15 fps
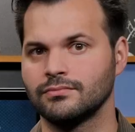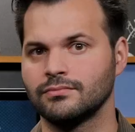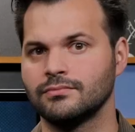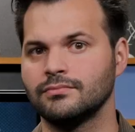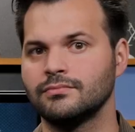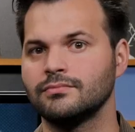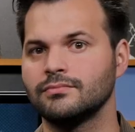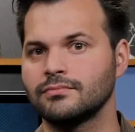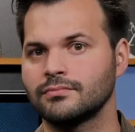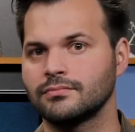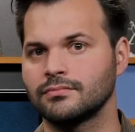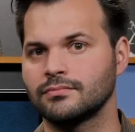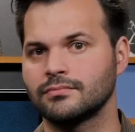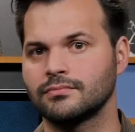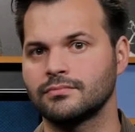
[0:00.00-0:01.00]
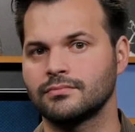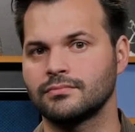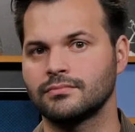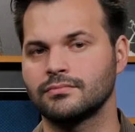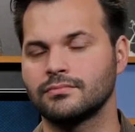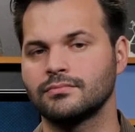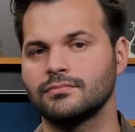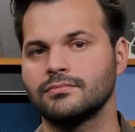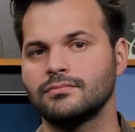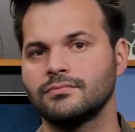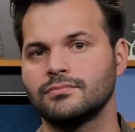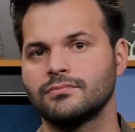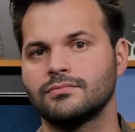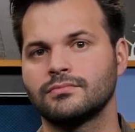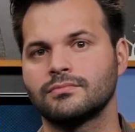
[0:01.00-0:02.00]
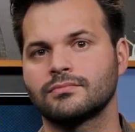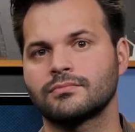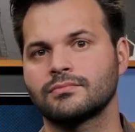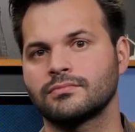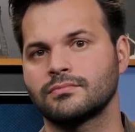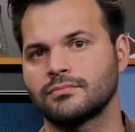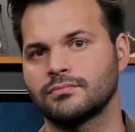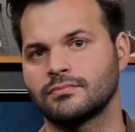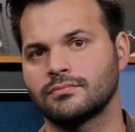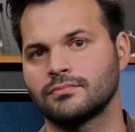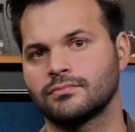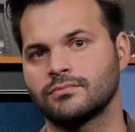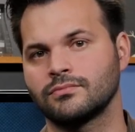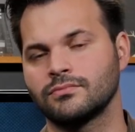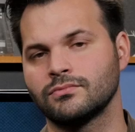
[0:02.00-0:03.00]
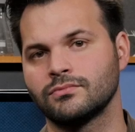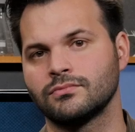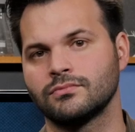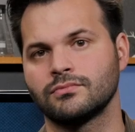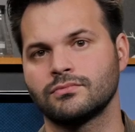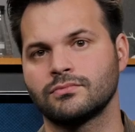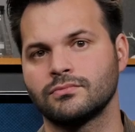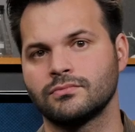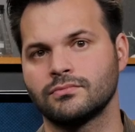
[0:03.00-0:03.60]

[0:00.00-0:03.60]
No words are spoken by the person on screen.